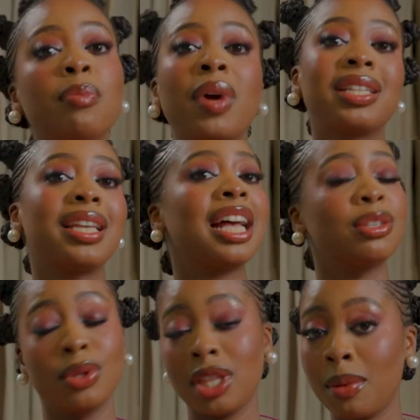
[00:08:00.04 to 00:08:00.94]
impact it has
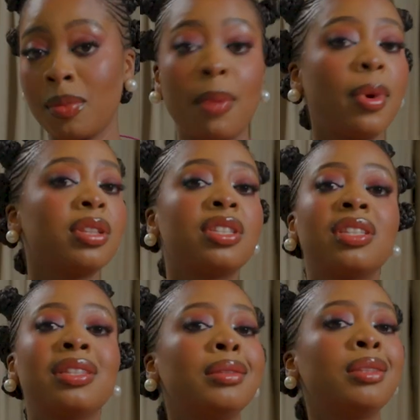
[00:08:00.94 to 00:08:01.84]
on them, about
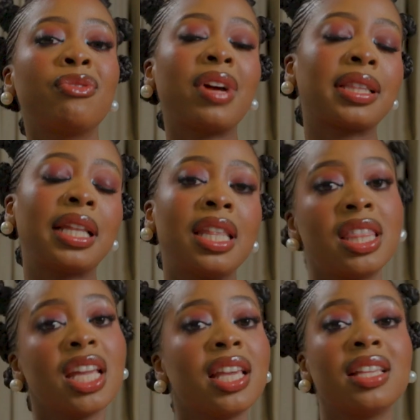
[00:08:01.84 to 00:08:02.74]
the fact that they
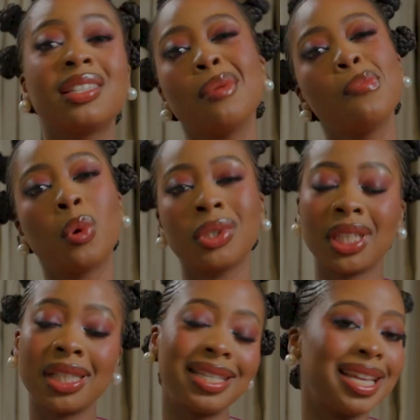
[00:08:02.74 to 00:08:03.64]
think is
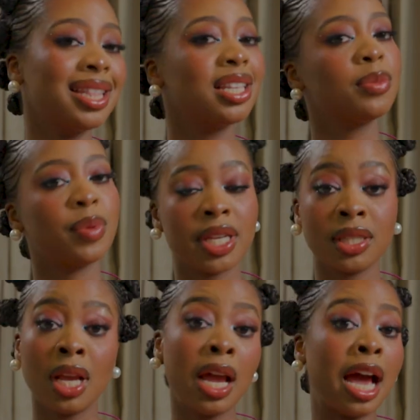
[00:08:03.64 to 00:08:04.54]
important in the
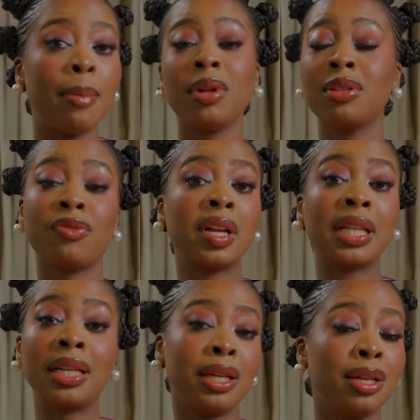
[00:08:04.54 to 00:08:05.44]
space, about the fact
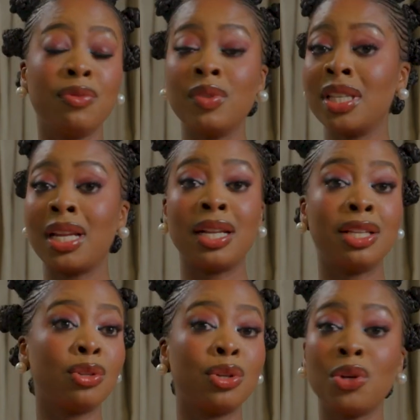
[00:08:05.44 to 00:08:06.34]
that they even say that they
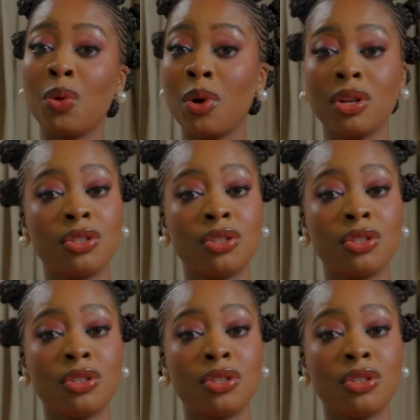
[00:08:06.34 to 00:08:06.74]
study your work